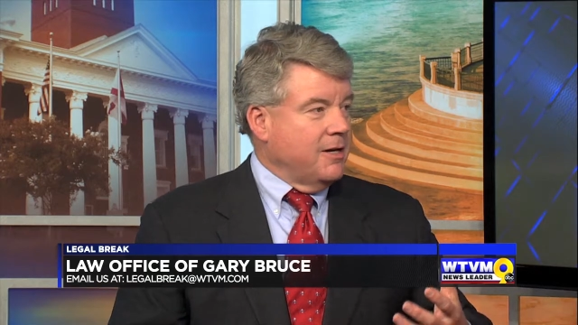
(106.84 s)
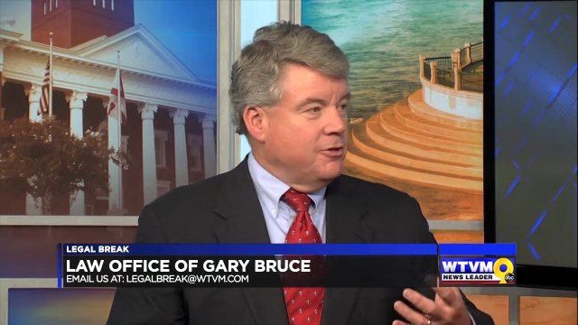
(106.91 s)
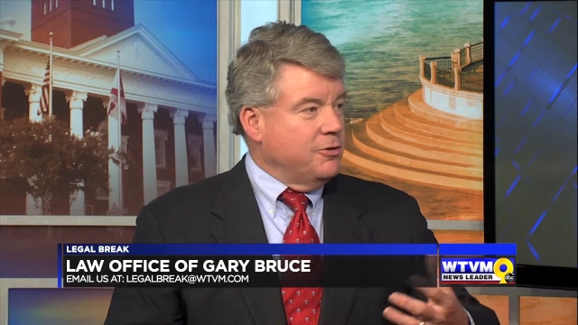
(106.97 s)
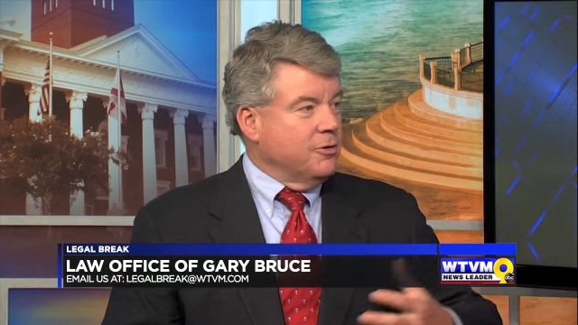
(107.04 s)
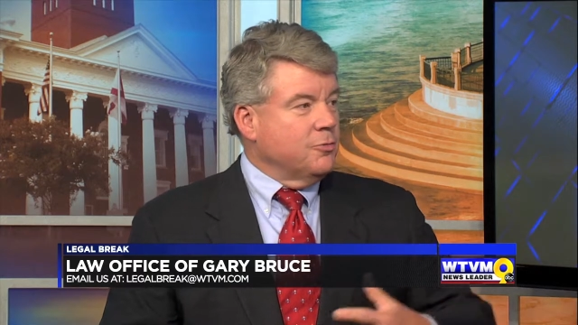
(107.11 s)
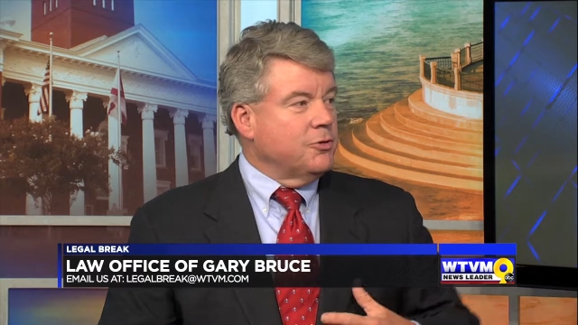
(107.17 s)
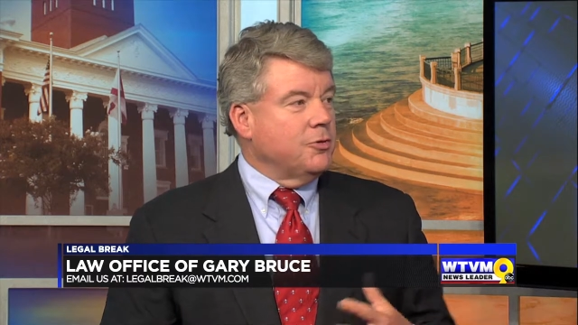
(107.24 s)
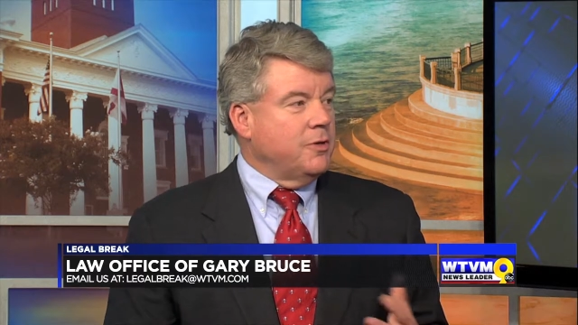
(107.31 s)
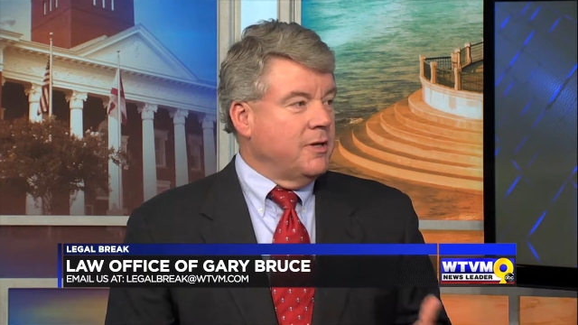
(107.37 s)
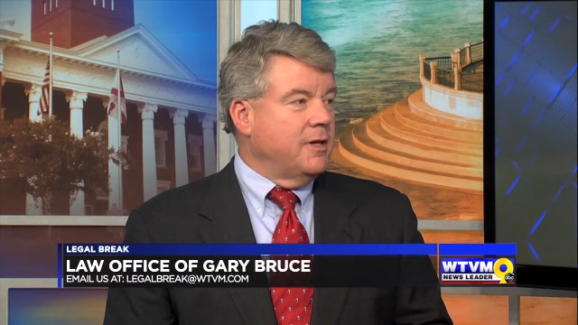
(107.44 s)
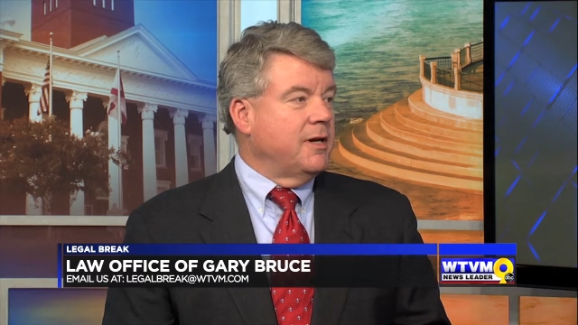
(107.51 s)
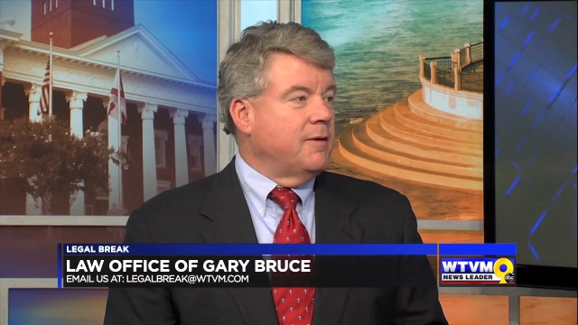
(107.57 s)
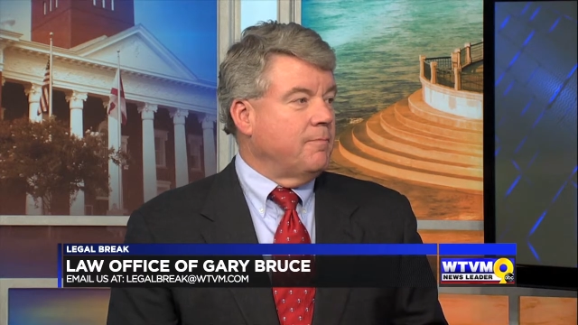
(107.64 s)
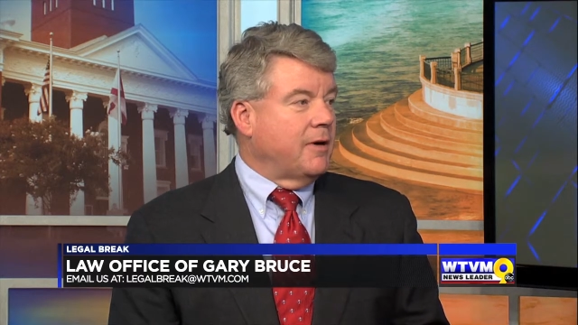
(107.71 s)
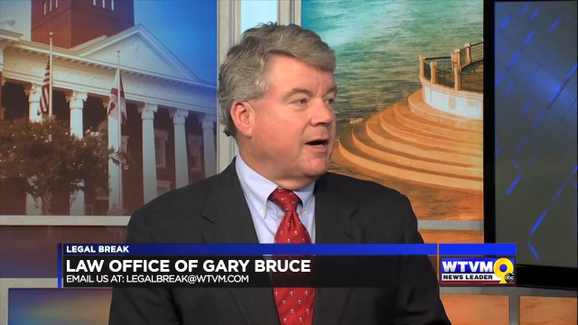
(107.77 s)
you don't do
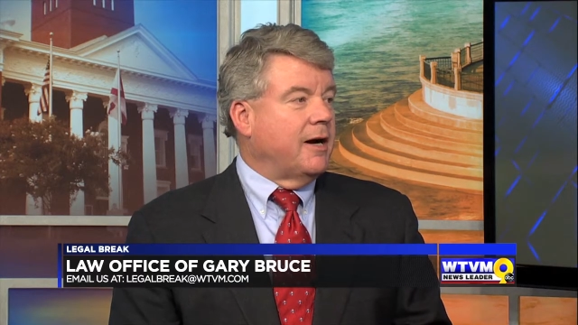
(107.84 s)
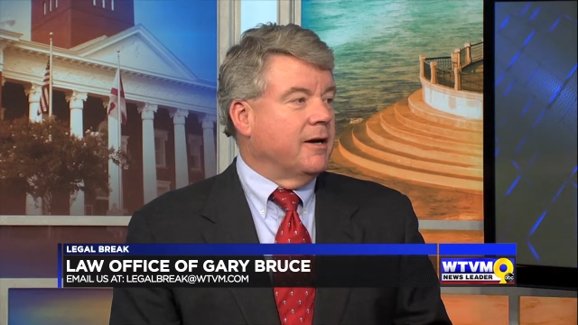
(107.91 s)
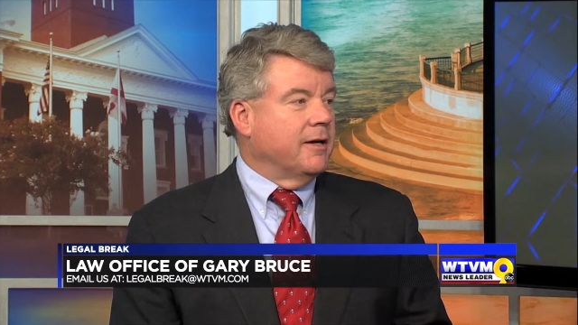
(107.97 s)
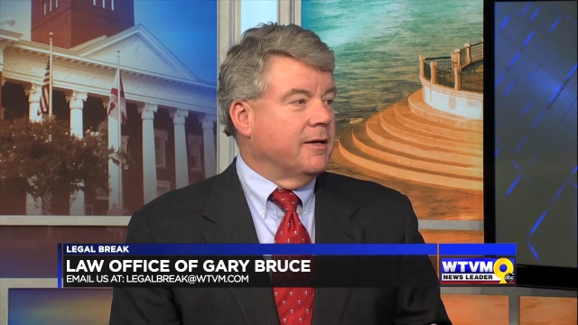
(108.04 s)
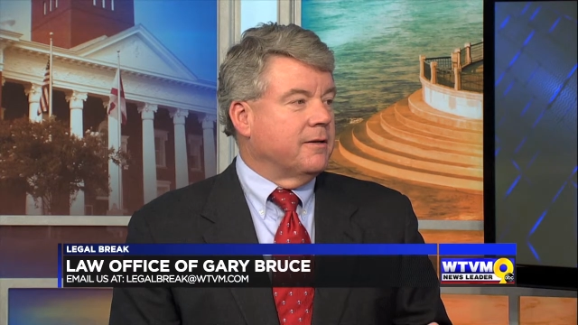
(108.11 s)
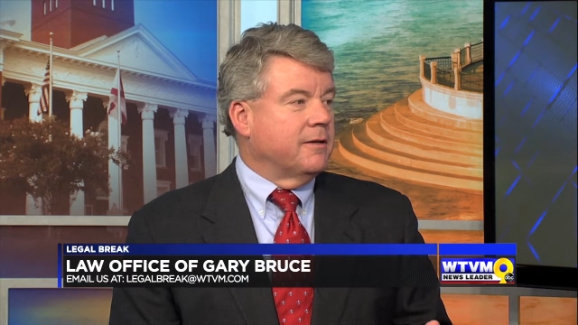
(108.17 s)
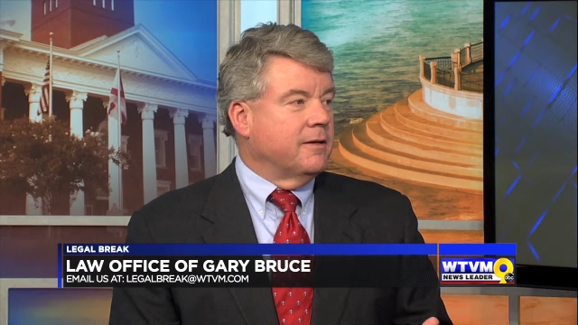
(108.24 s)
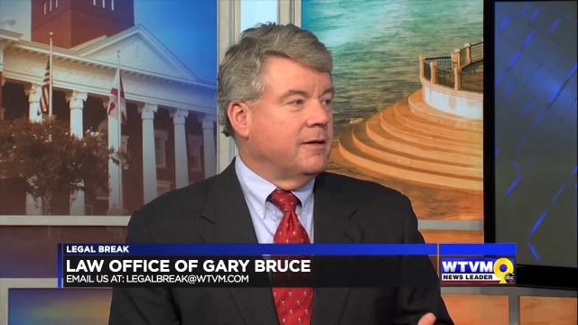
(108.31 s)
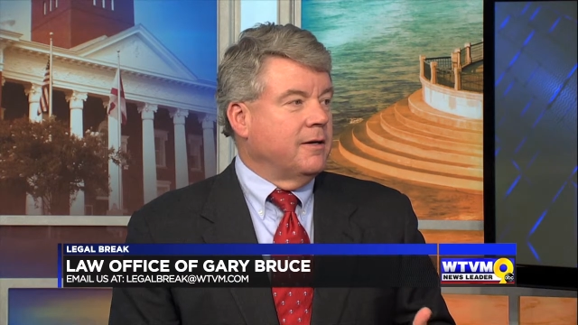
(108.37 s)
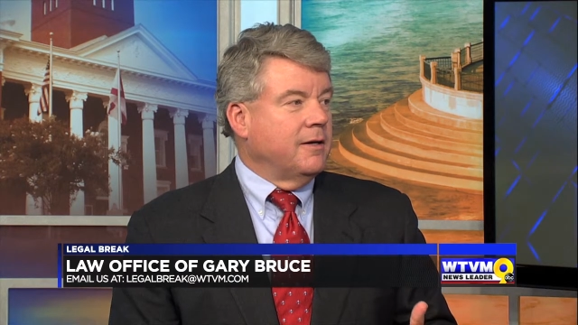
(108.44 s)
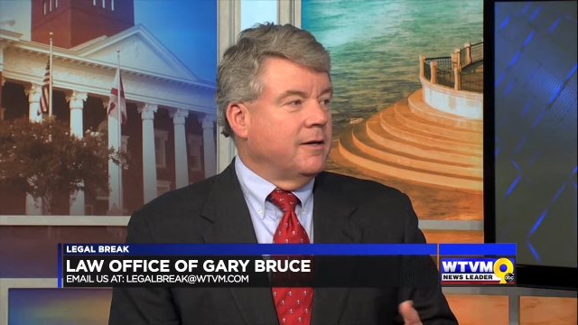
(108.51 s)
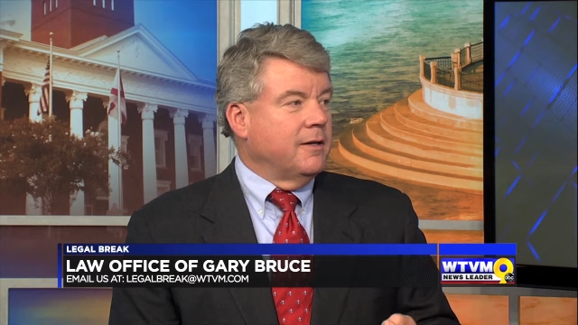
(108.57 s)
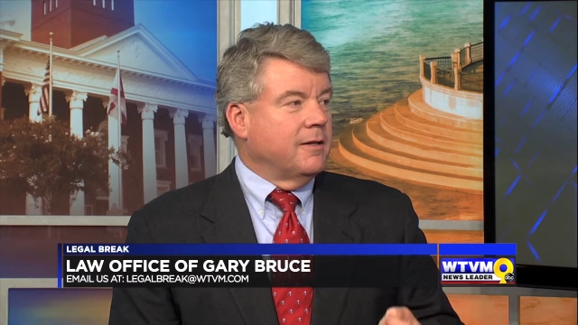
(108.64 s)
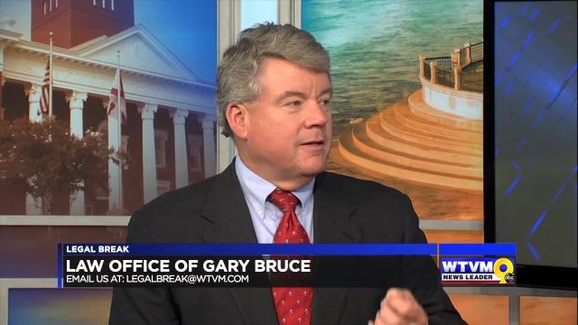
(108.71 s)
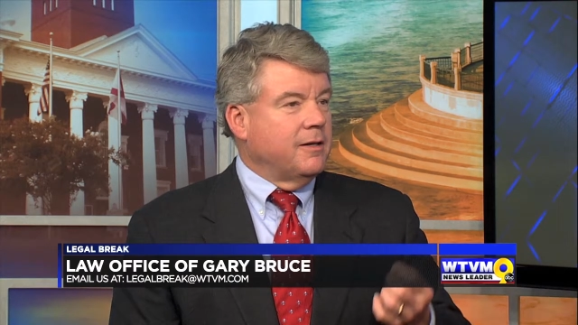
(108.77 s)
anything about it,
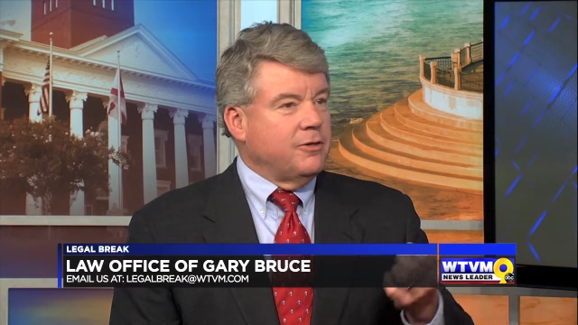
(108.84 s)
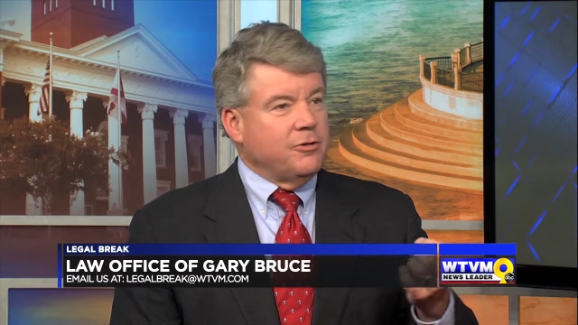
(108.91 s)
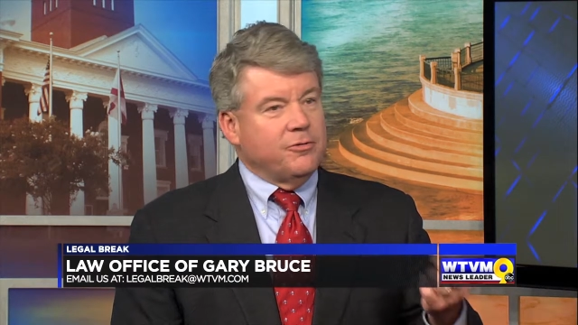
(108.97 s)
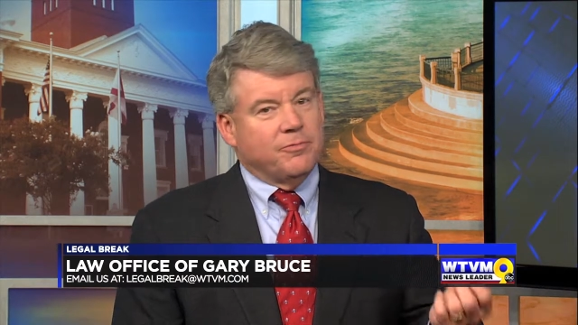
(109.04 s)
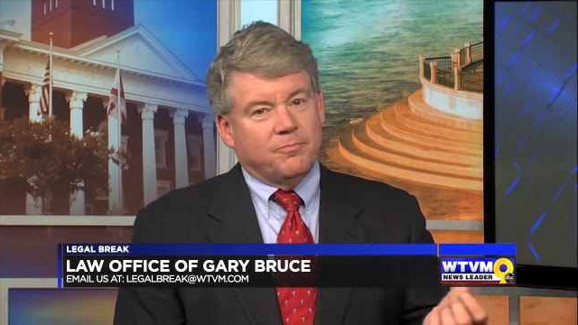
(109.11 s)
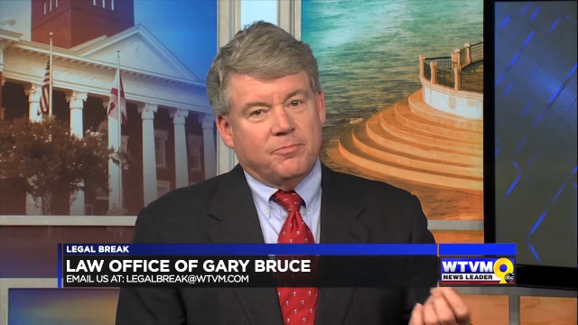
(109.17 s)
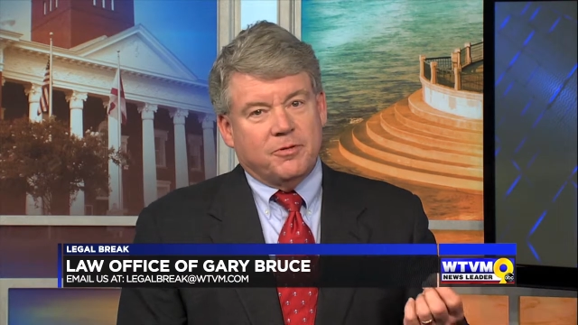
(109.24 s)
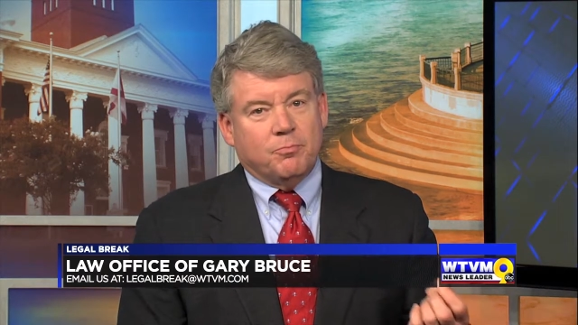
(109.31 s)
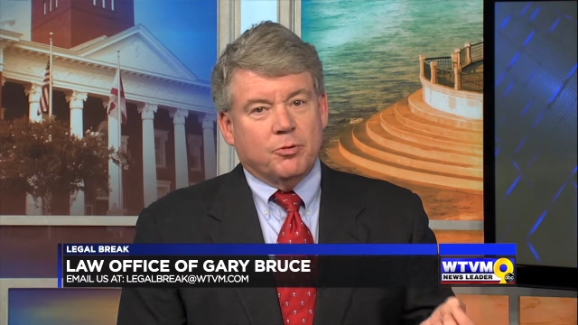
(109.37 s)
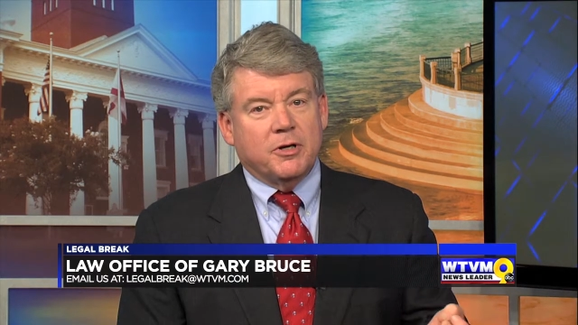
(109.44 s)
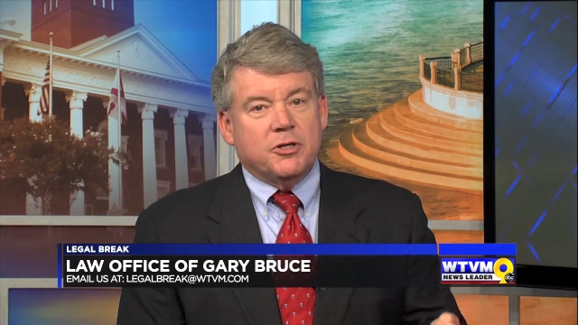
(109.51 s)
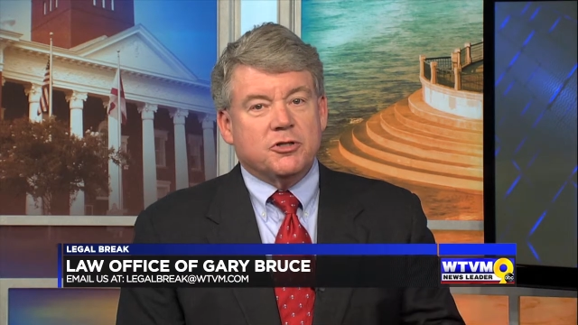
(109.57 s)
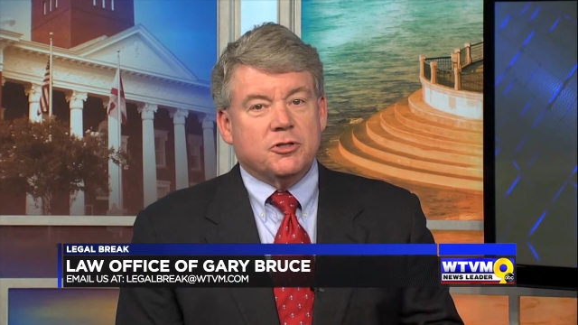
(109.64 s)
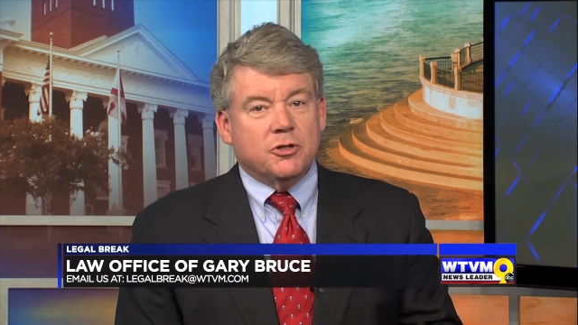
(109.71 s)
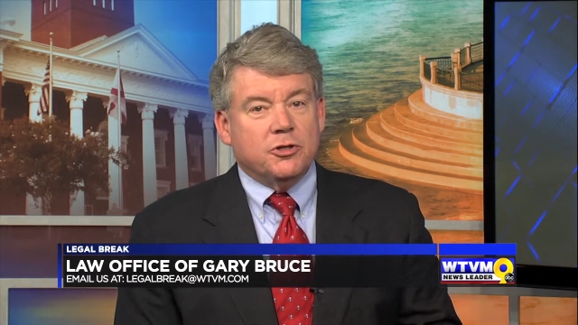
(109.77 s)
then you've
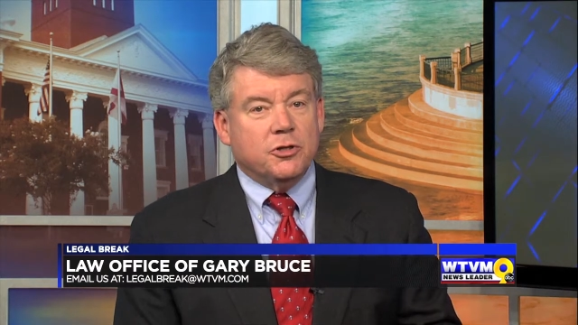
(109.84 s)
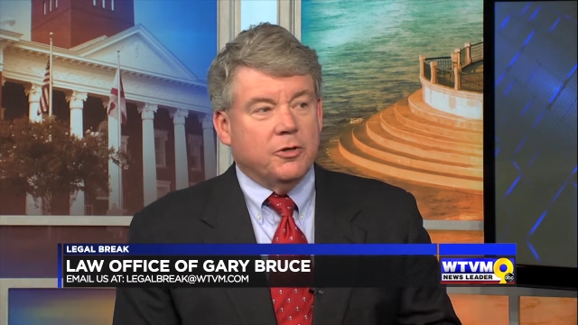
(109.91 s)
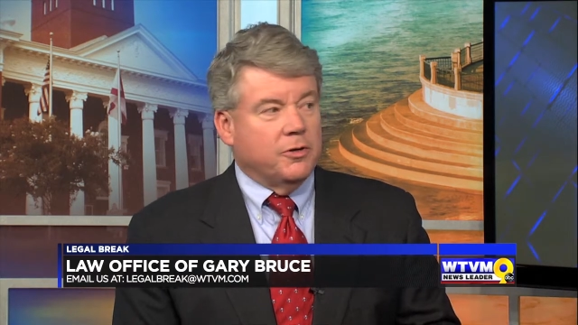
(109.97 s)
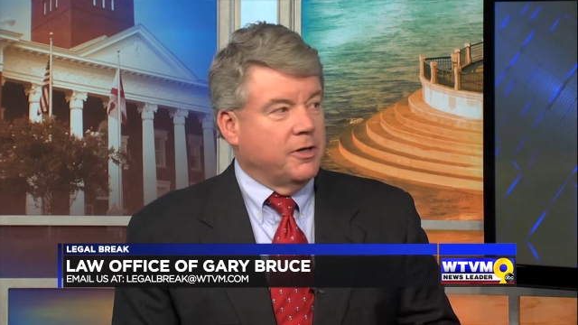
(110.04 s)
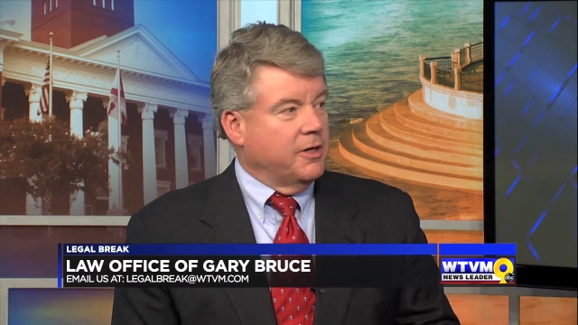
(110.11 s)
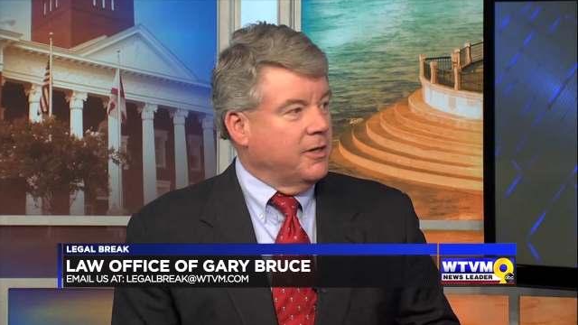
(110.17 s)
breached a duty.